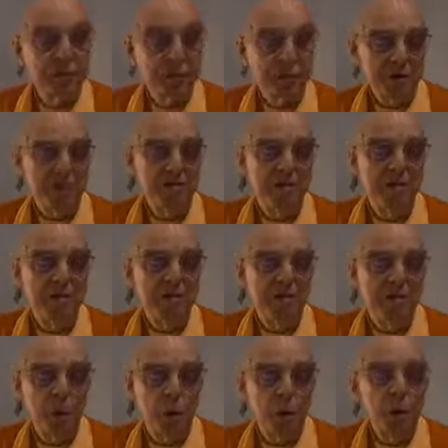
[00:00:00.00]
words,
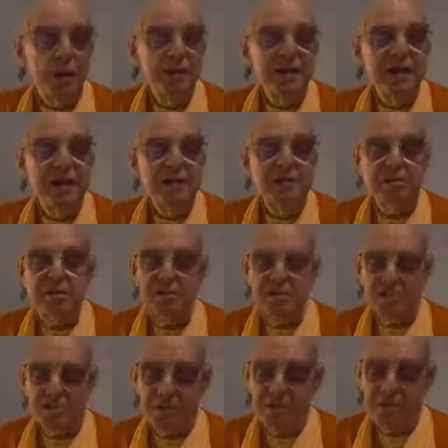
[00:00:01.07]
the more we eat,
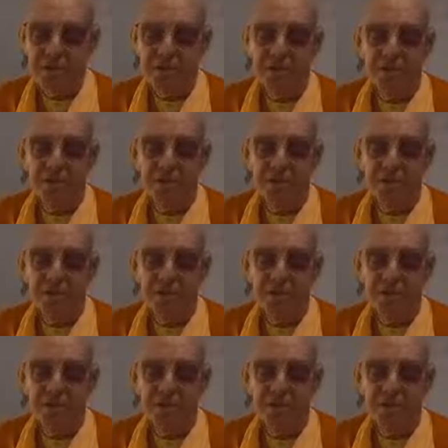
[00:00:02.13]
sleep,